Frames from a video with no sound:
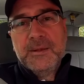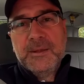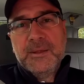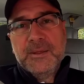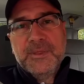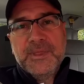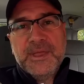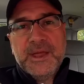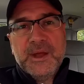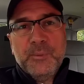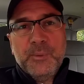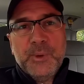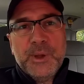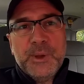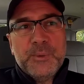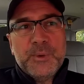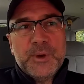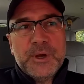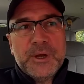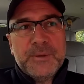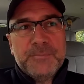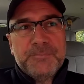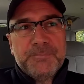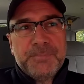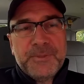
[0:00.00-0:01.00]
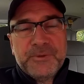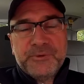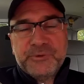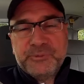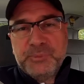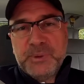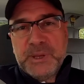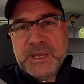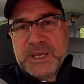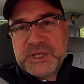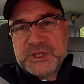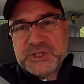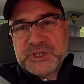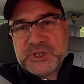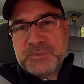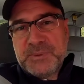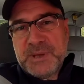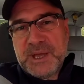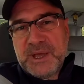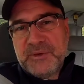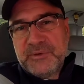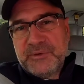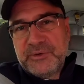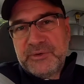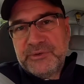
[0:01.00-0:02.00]
that we were speaking to him out
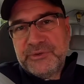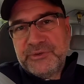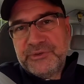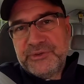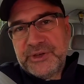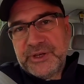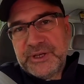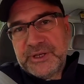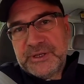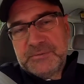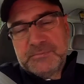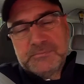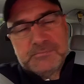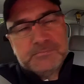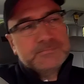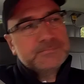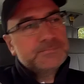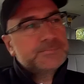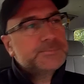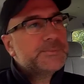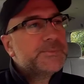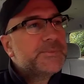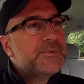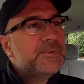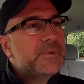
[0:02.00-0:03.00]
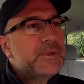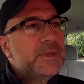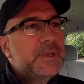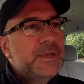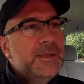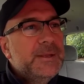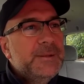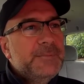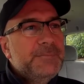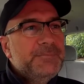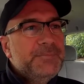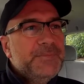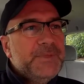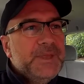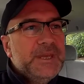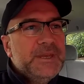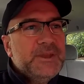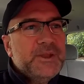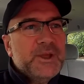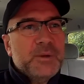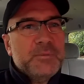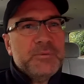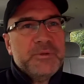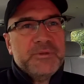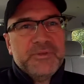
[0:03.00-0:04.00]
of concern. And it
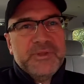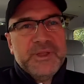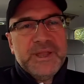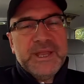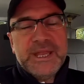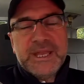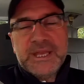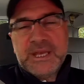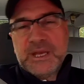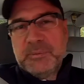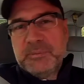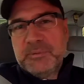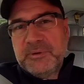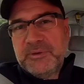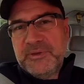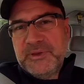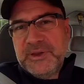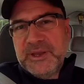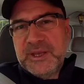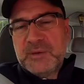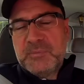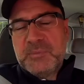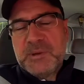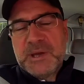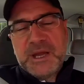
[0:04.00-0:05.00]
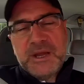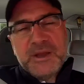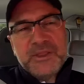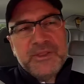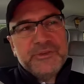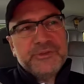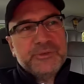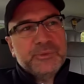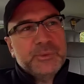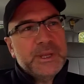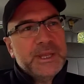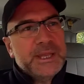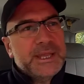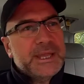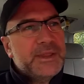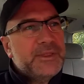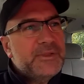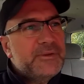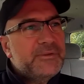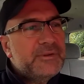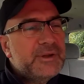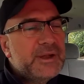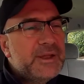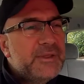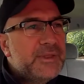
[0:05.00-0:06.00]
got me thinking. I've been thinking about it this weekend, the
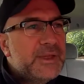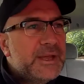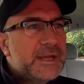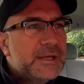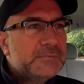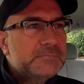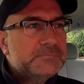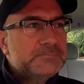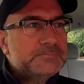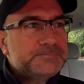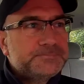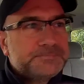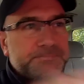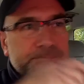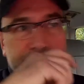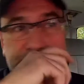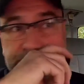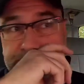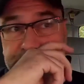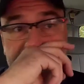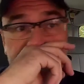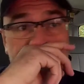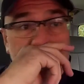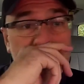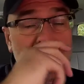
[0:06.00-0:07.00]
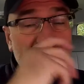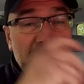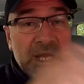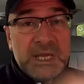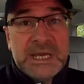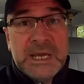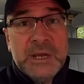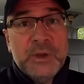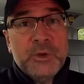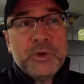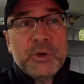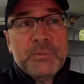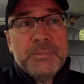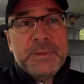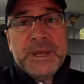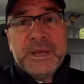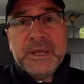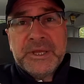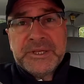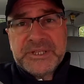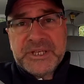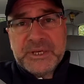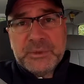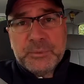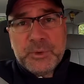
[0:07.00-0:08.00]
fact that, now look, I mean, I
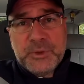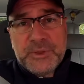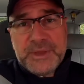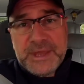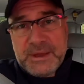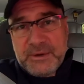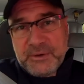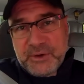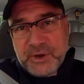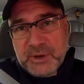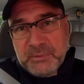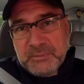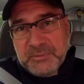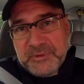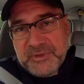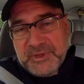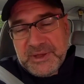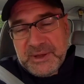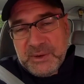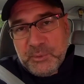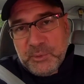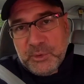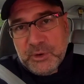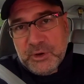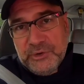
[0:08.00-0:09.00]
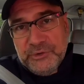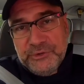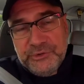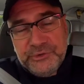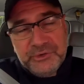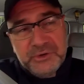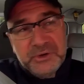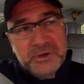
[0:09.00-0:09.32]
don't know what the outcome of that was.